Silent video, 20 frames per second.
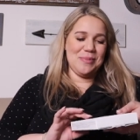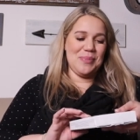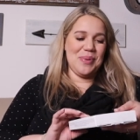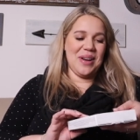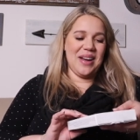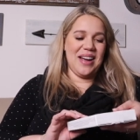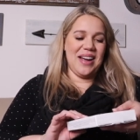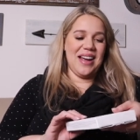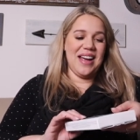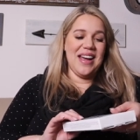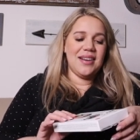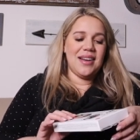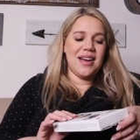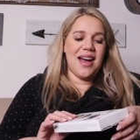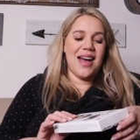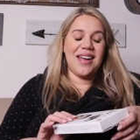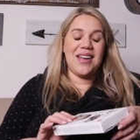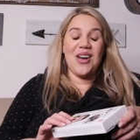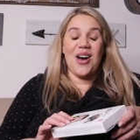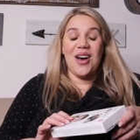but
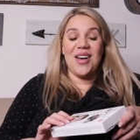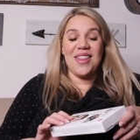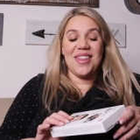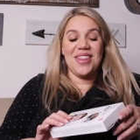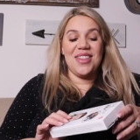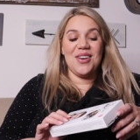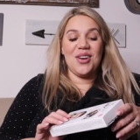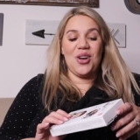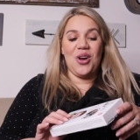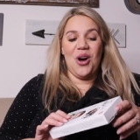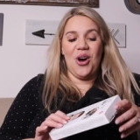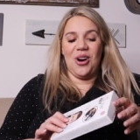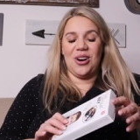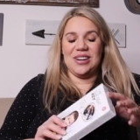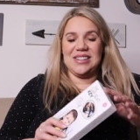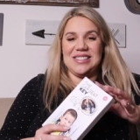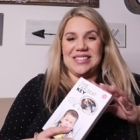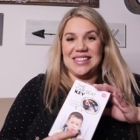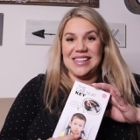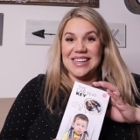I got the
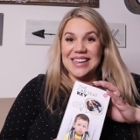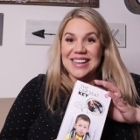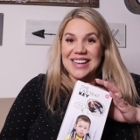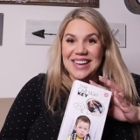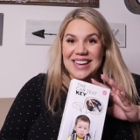car seat